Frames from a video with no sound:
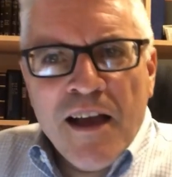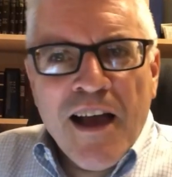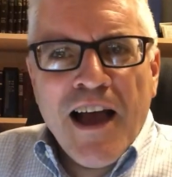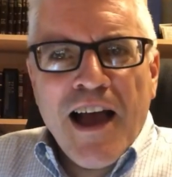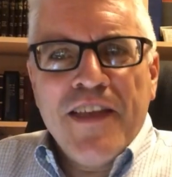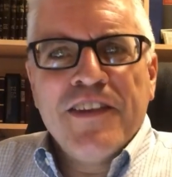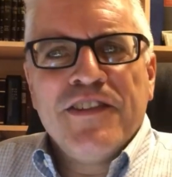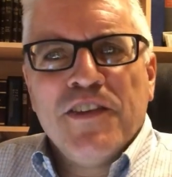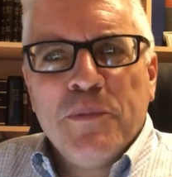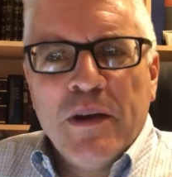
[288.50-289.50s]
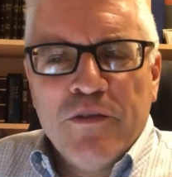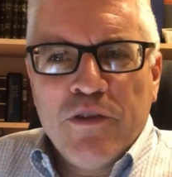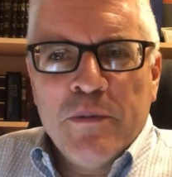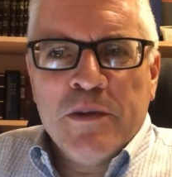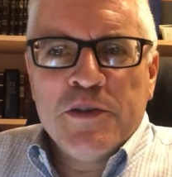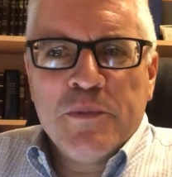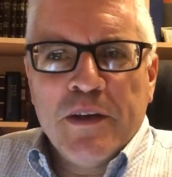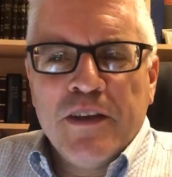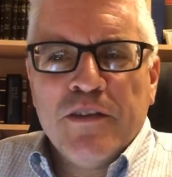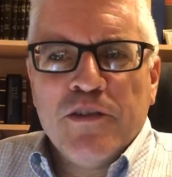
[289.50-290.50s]
Hi, this is Binny Freedman
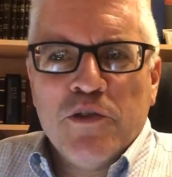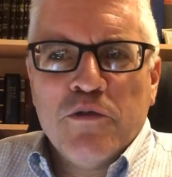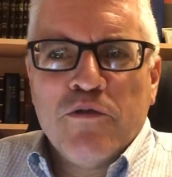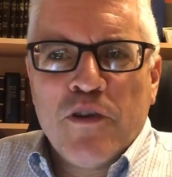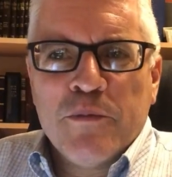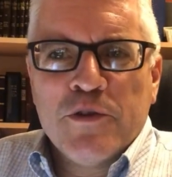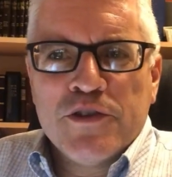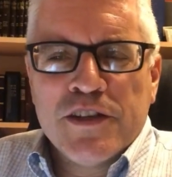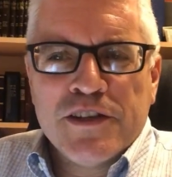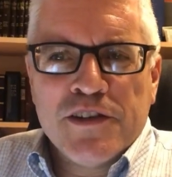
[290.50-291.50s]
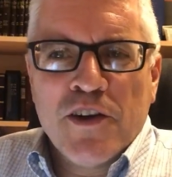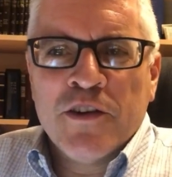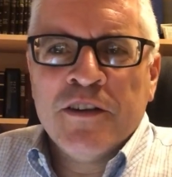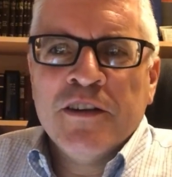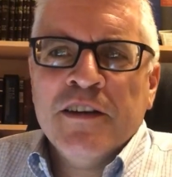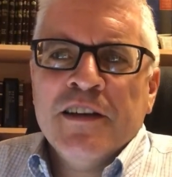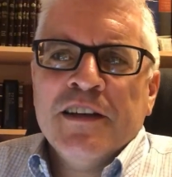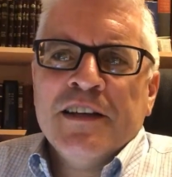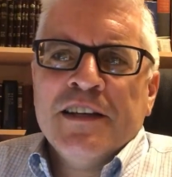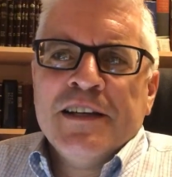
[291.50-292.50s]
speaking to you from Gush Etzion.
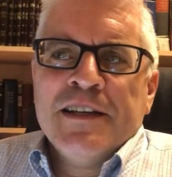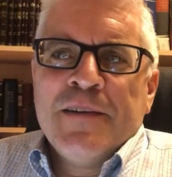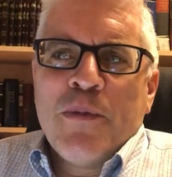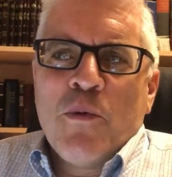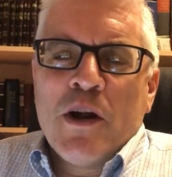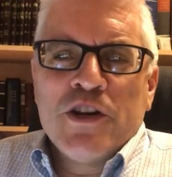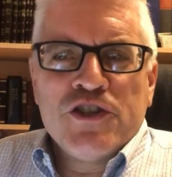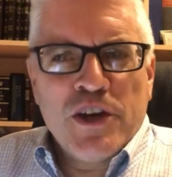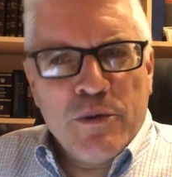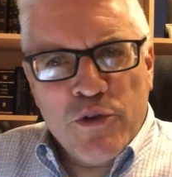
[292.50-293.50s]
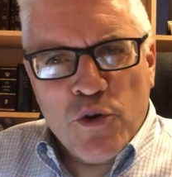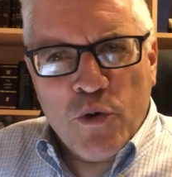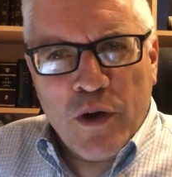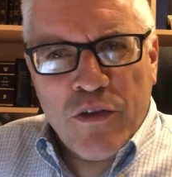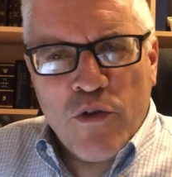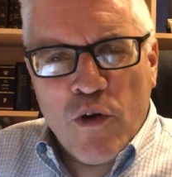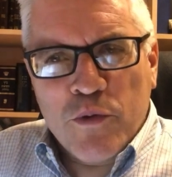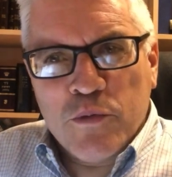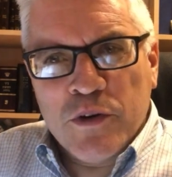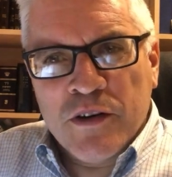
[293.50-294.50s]
I wanted to share with you a quick
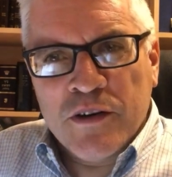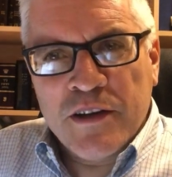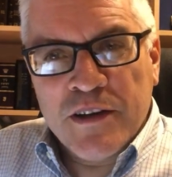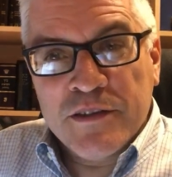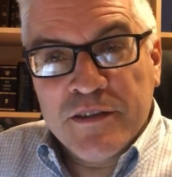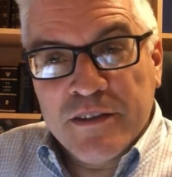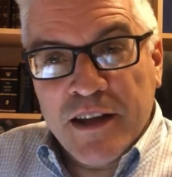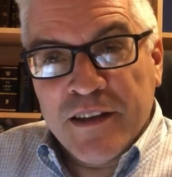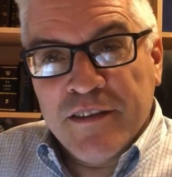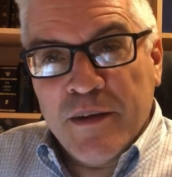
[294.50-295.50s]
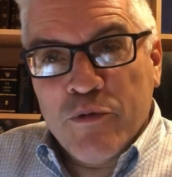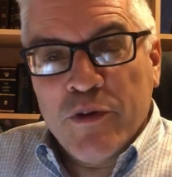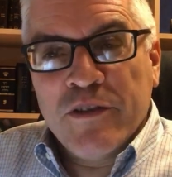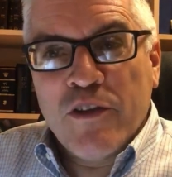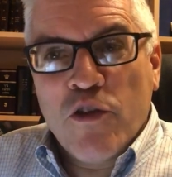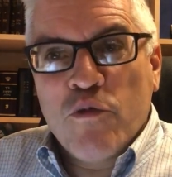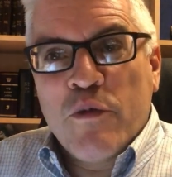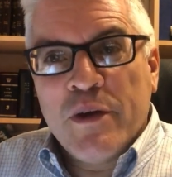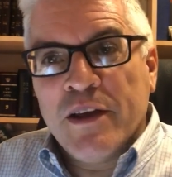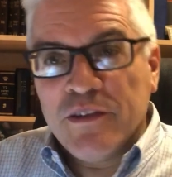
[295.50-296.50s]
thought. We're getting deeper into the 3
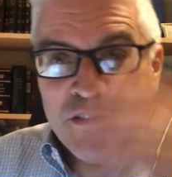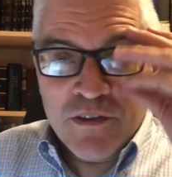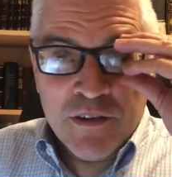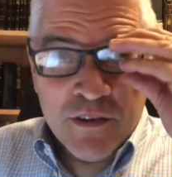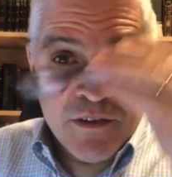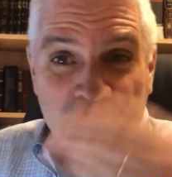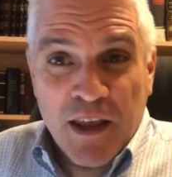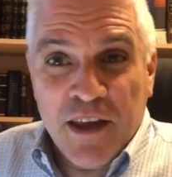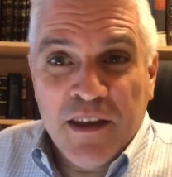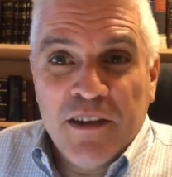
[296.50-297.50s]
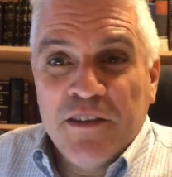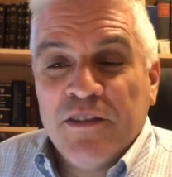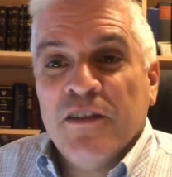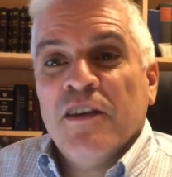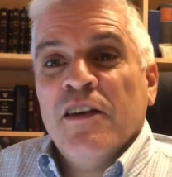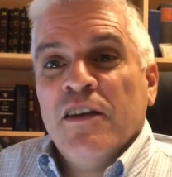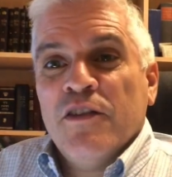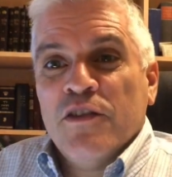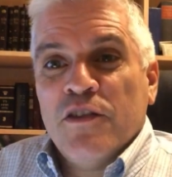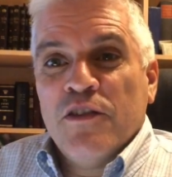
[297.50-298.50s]
weeks. Today is
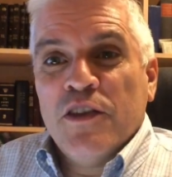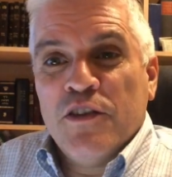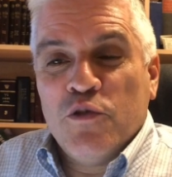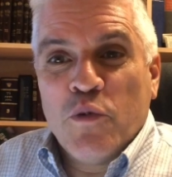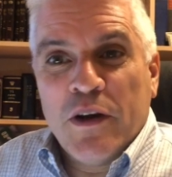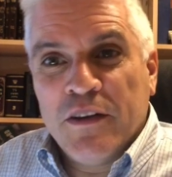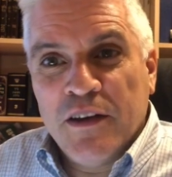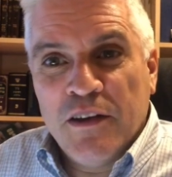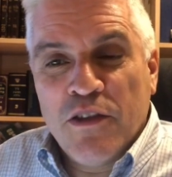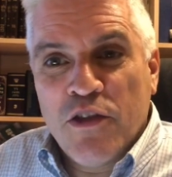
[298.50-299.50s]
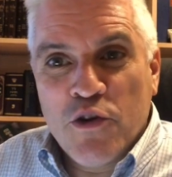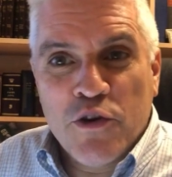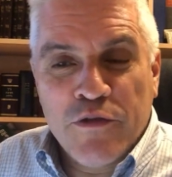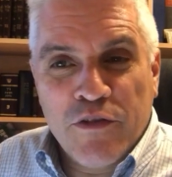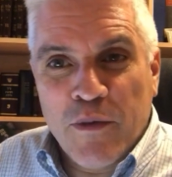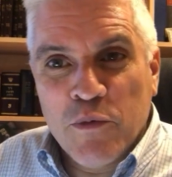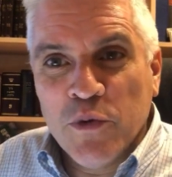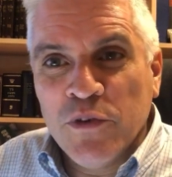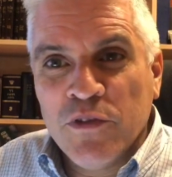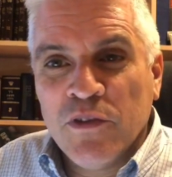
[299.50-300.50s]
the 23rd of
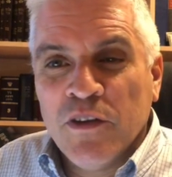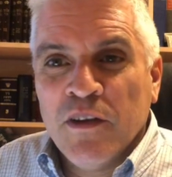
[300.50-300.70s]
Tammuz.